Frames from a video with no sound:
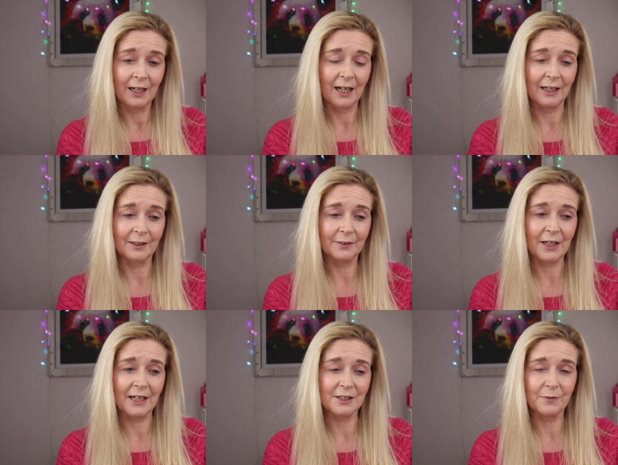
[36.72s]
uh,
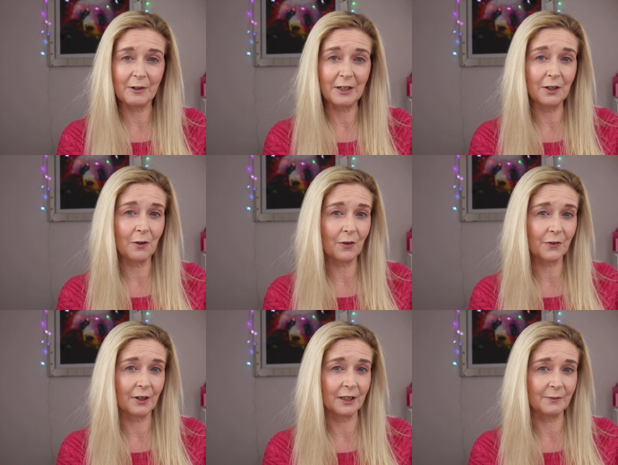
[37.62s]
that had a very
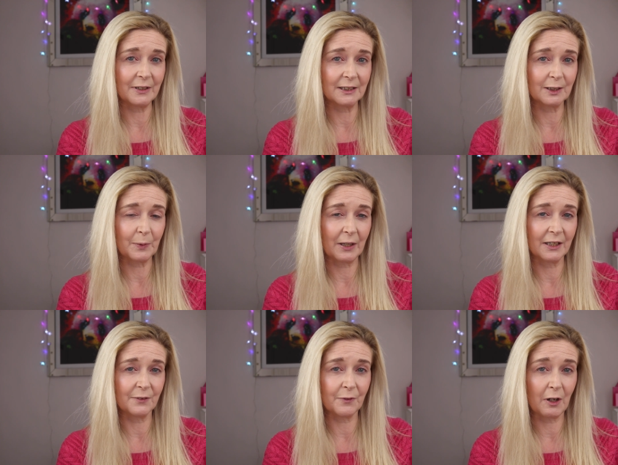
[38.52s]
goth kind of
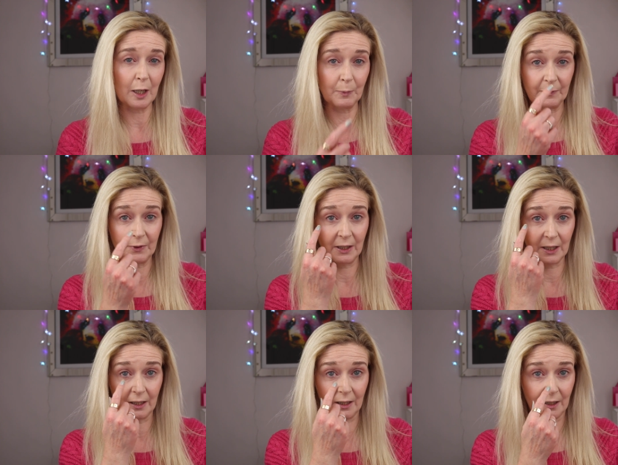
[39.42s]
inspired vibe with
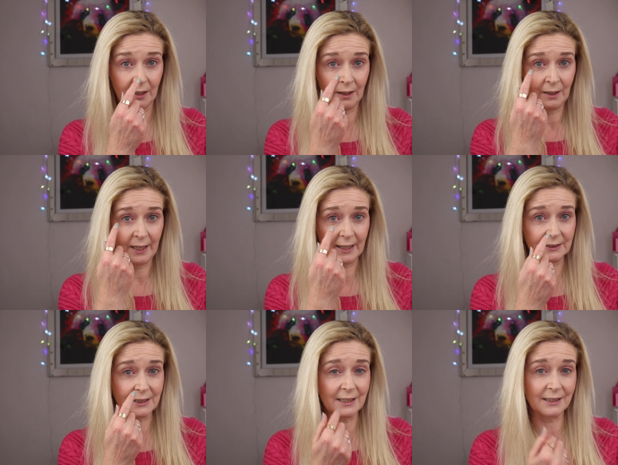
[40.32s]
like a
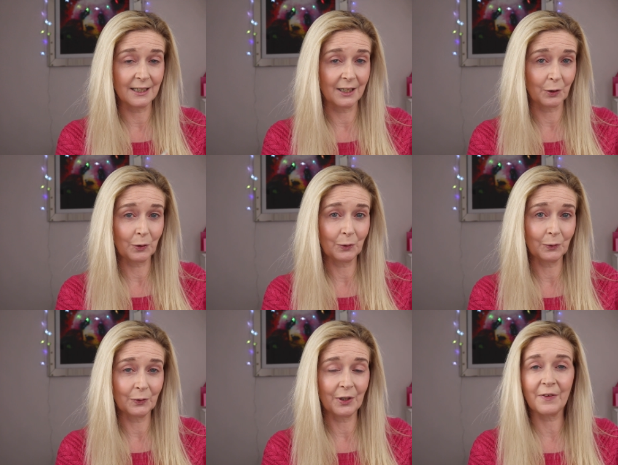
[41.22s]
extended in a
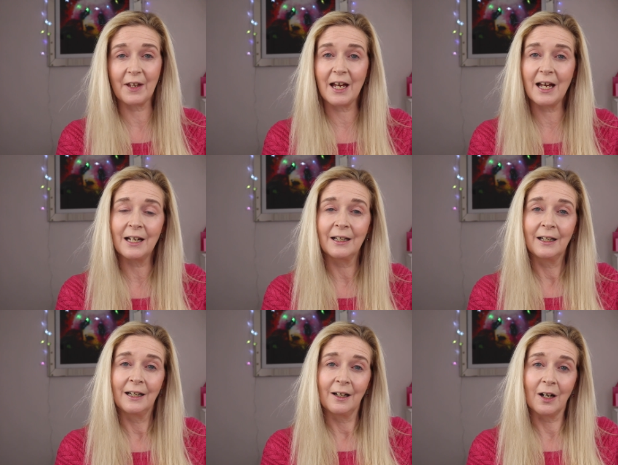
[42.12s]
corner there.
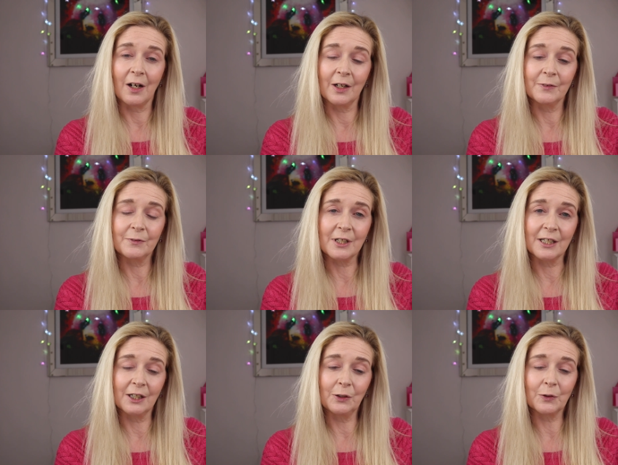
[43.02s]
I've
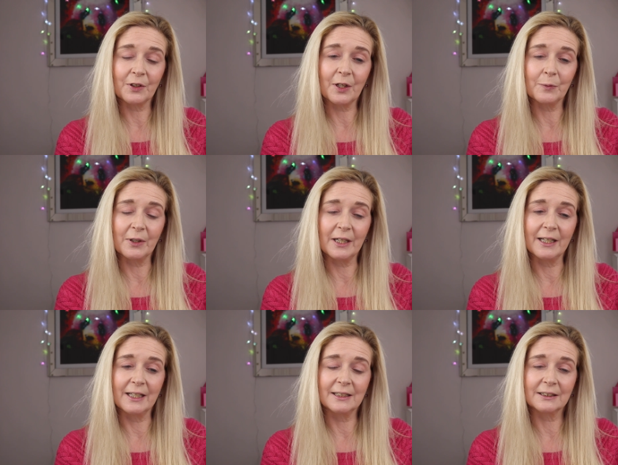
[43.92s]
done a look that
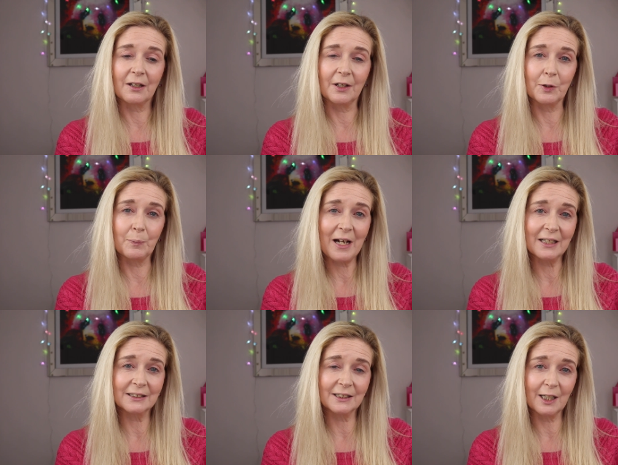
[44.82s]
was kind of
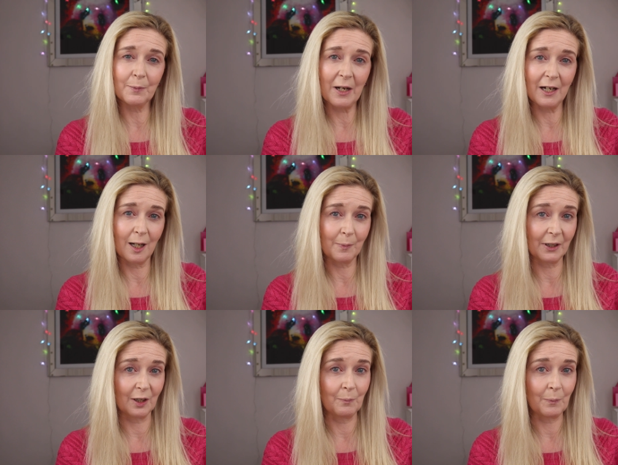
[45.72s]
pastely
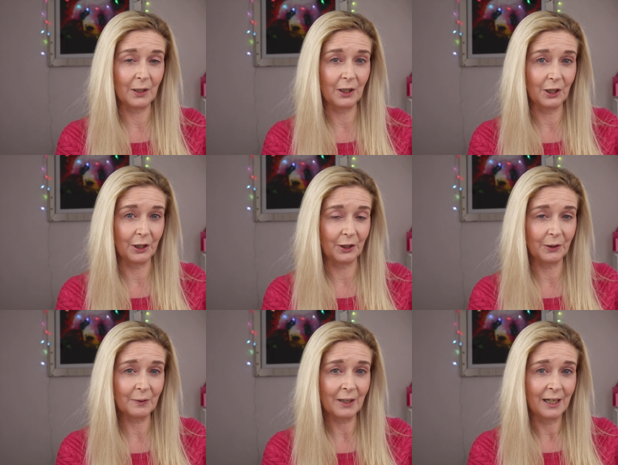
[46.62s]
purple and
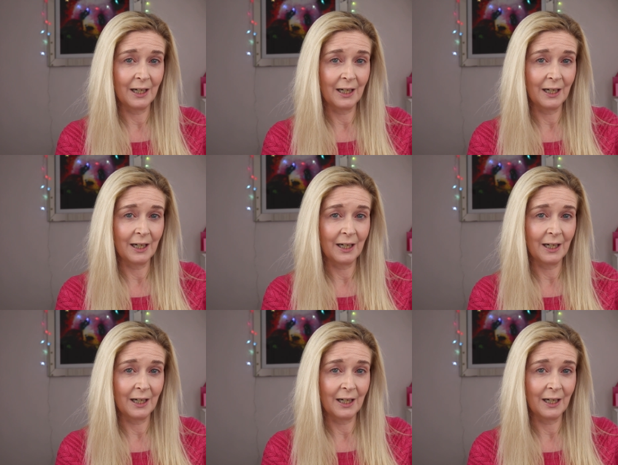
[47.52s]
blue